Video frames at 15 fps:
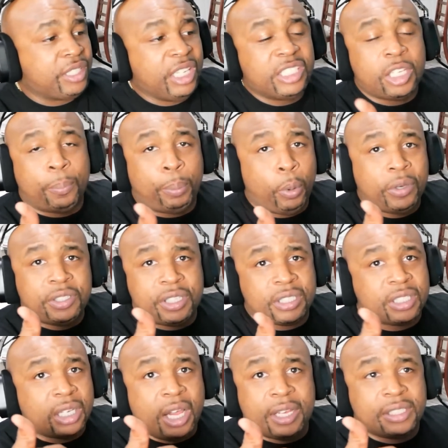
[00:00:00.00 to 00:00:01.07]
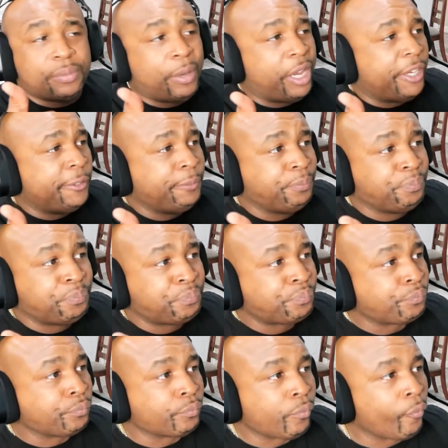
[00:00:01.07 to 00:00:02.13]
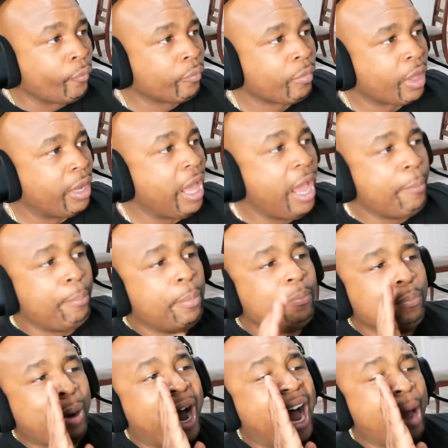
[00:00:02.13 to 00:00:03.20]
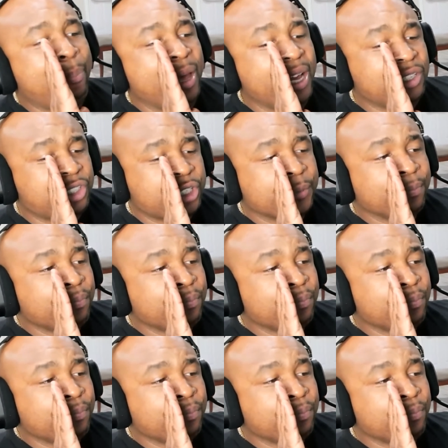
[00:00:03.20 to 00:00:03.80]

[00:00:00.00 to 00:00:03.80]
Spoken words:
supports the sluts, man. Hey, bye, bitch!